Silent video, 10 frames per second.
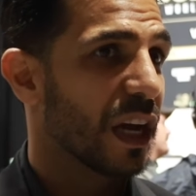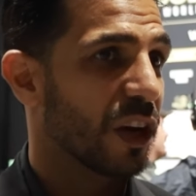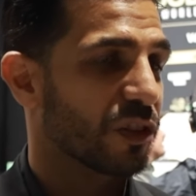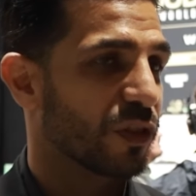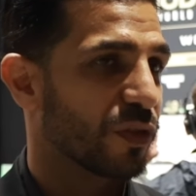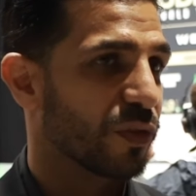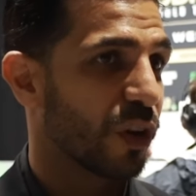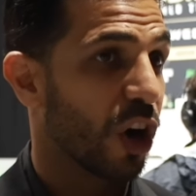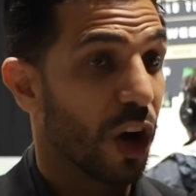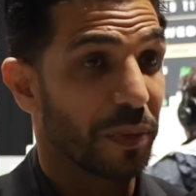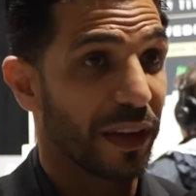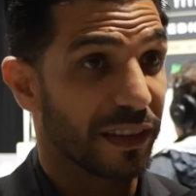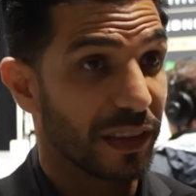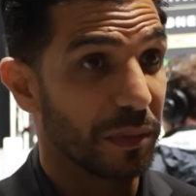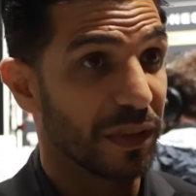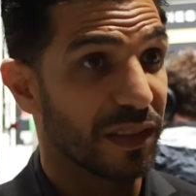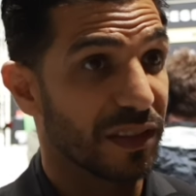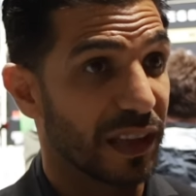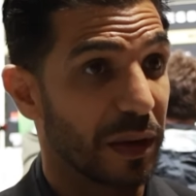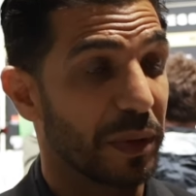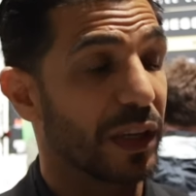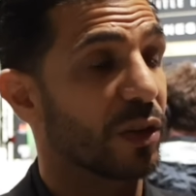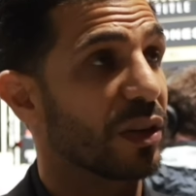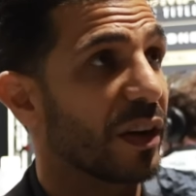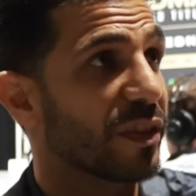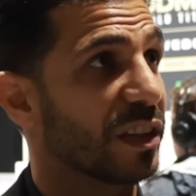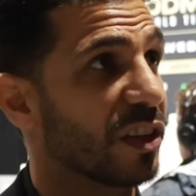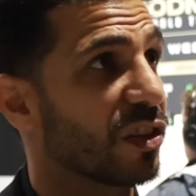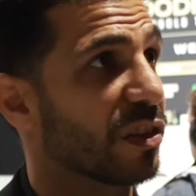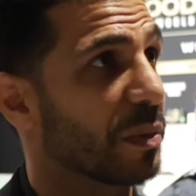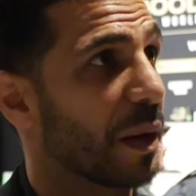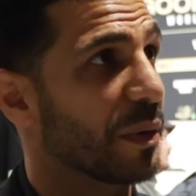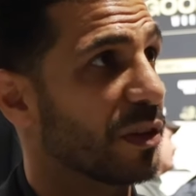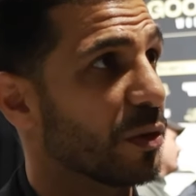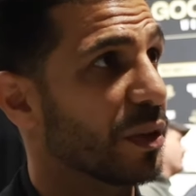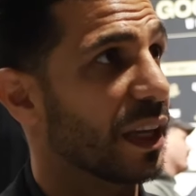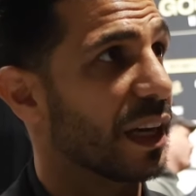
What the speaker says: And I just hope that Tim is going to be in good enough condition to be able to deal with